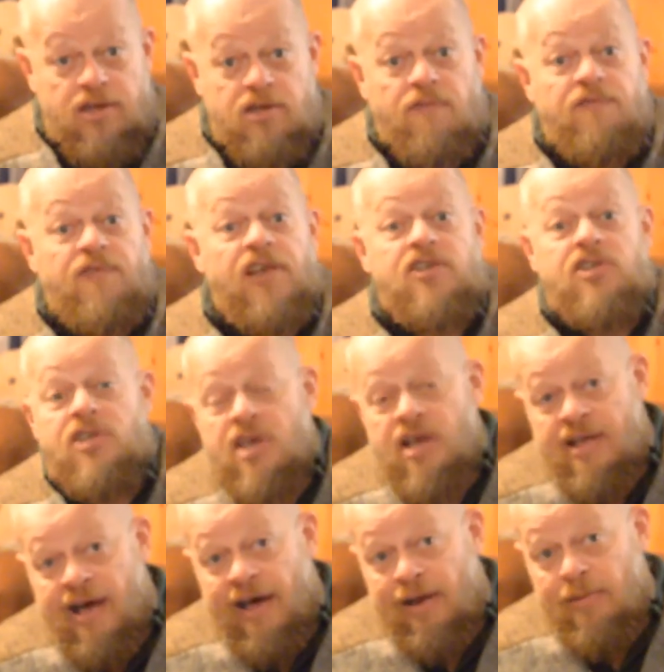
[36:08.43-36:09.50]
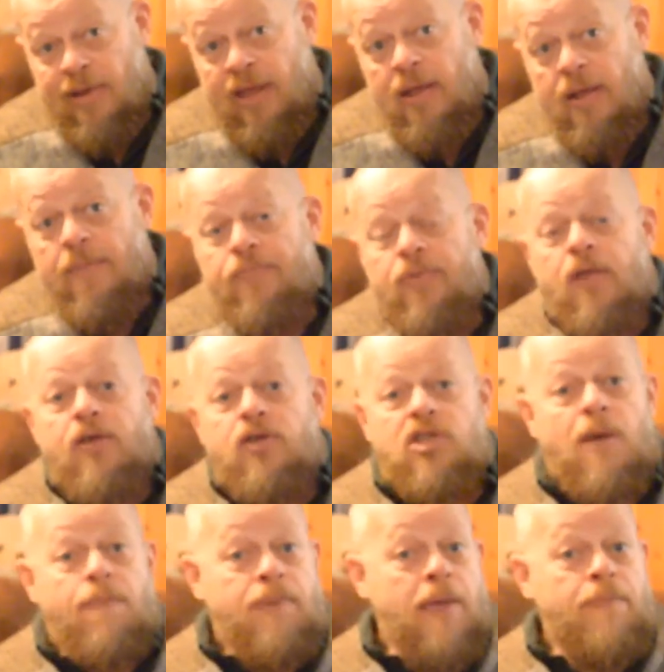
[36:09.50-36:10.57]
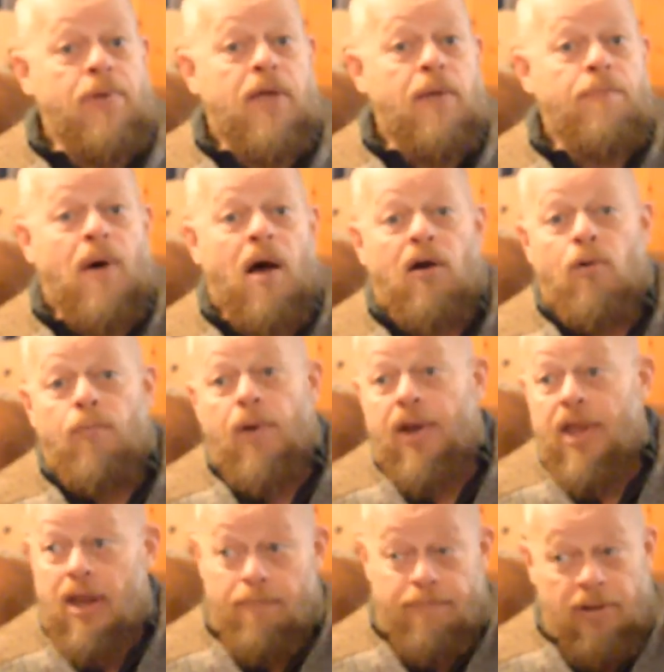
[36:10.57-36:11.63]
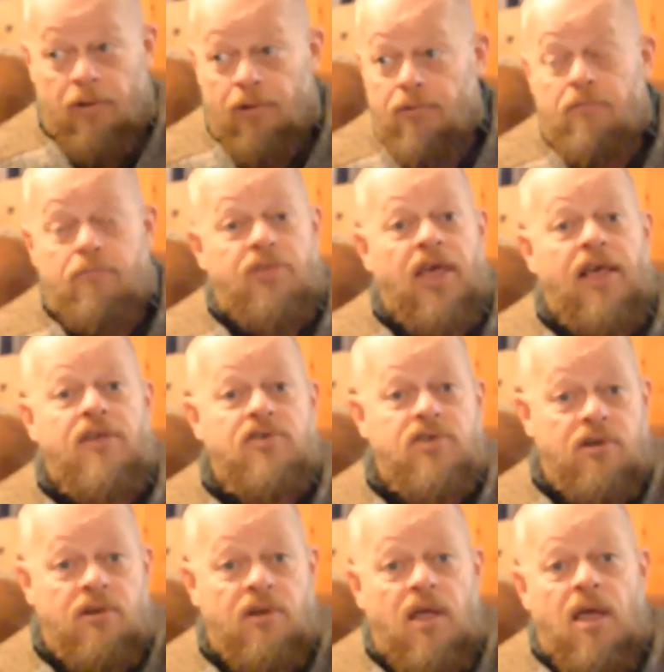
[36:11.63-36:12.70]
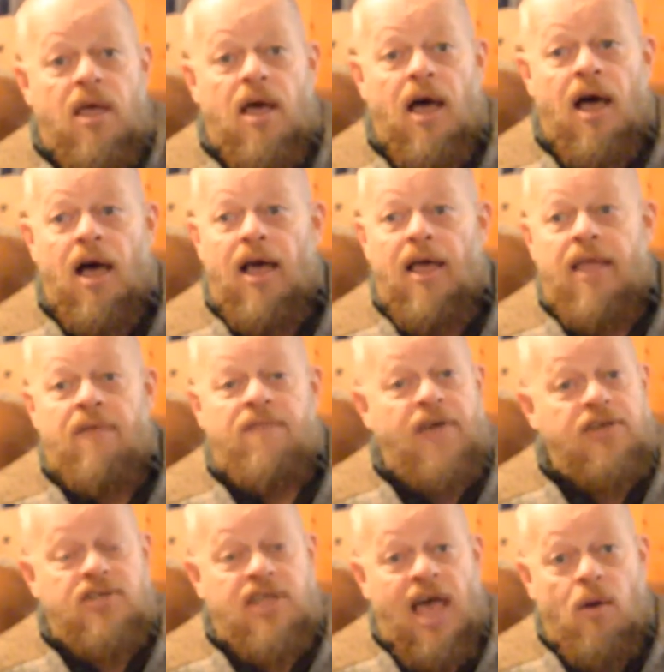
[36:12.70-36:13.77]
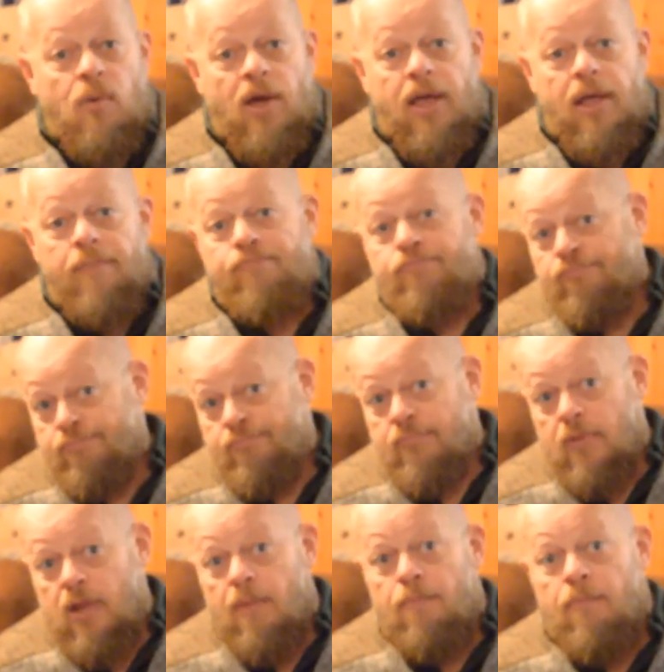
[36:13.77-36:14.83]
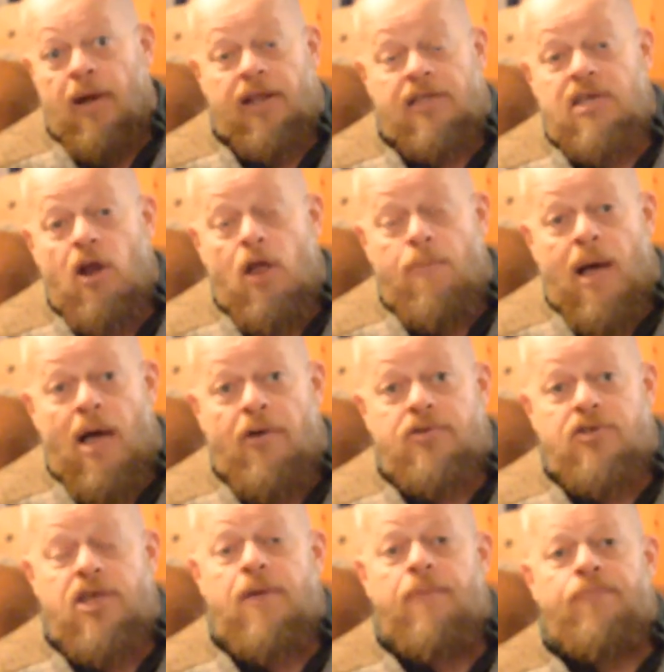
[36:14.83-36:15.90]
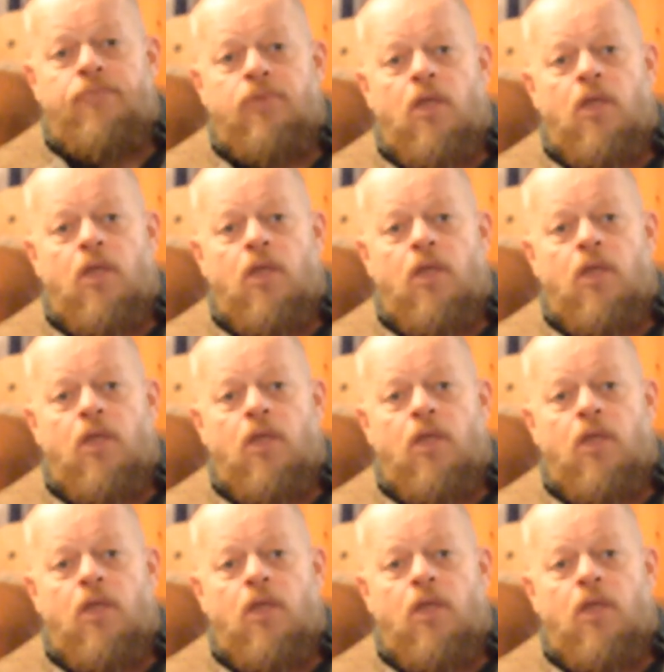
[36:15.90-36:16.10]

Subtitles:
to fix the economy so that people can borrow money and build things and invest that way? Monetary policy.